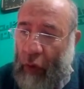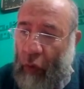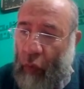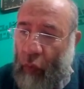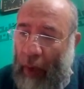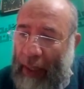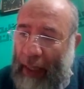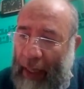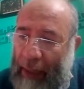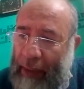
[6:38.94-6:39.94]

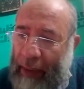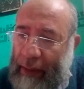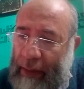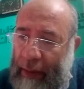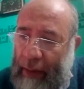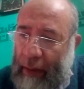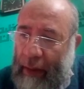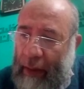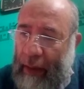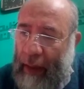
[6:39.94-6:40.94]
100
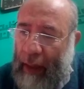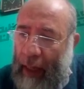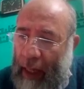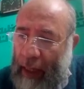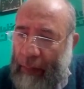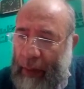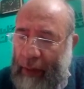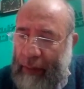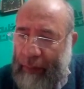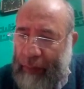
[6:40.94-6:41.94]

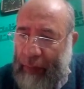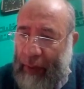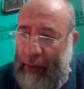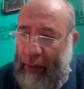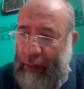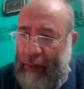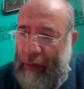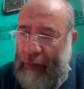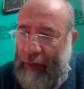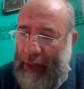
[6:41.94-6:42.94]
hybrid.
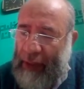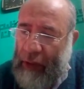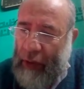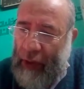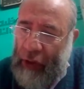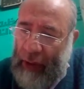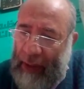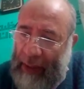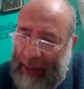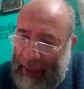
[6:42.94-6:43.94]
First generation
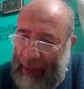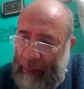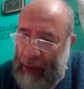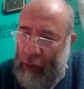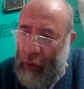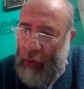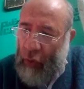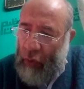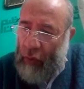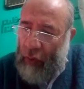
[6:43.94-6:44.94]
in second Mendel
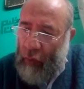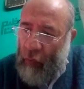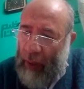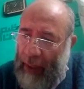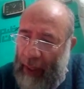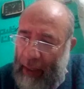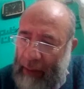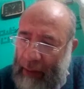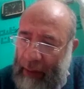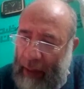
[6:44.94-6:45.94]
Law,
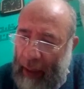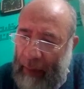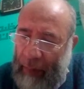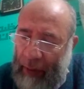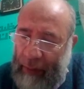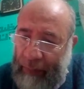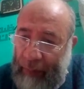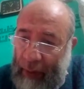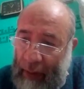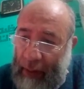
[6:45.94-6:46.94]
100 hybrid.
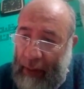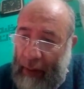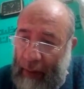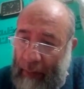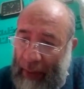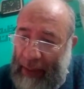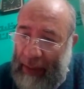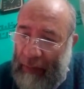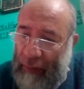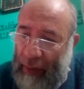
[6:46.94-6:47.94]
But the
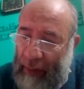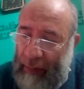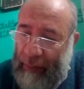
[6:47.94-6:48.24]
difference